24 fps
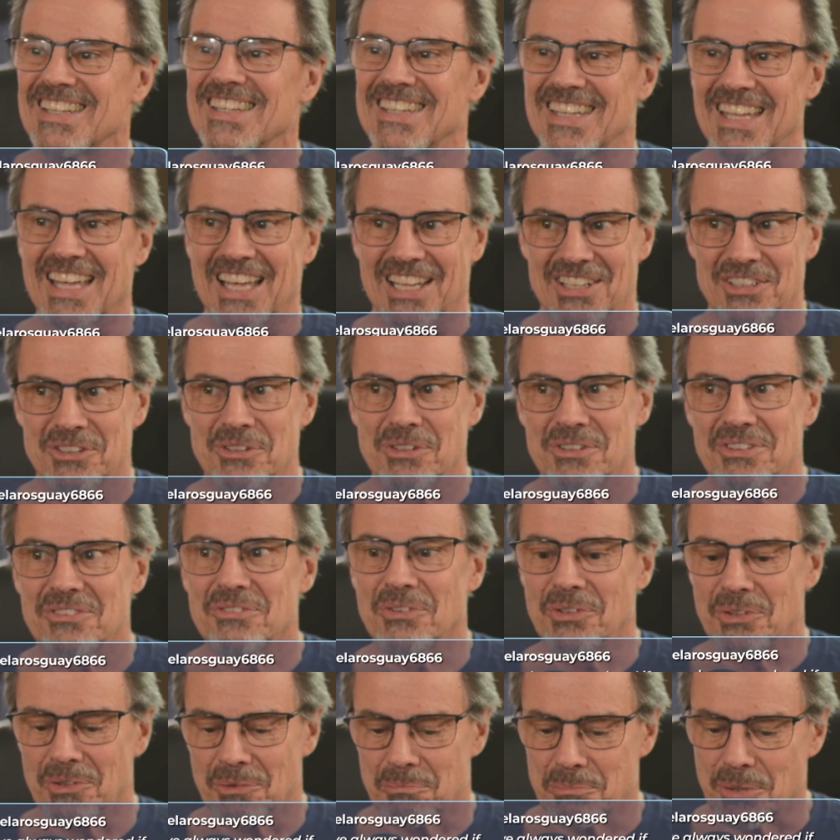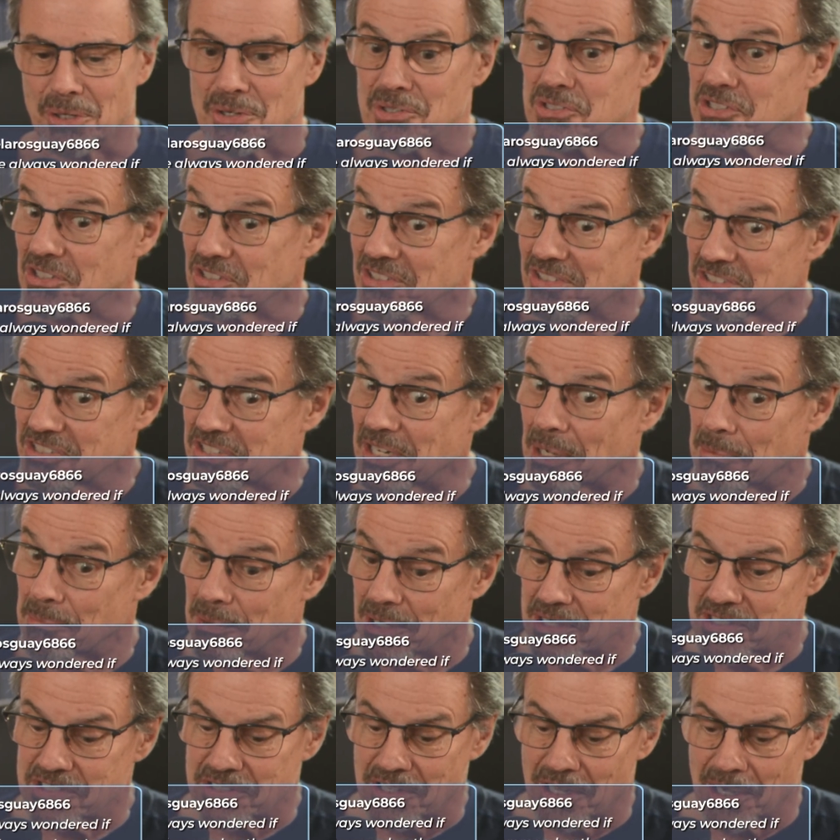yeah, we'll approach it step
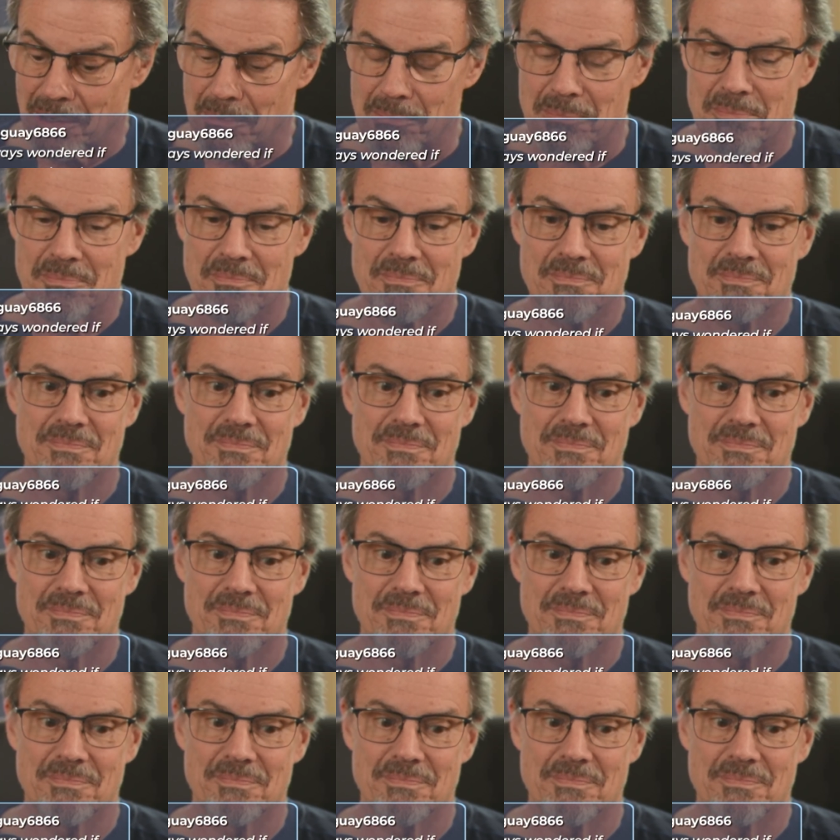by step.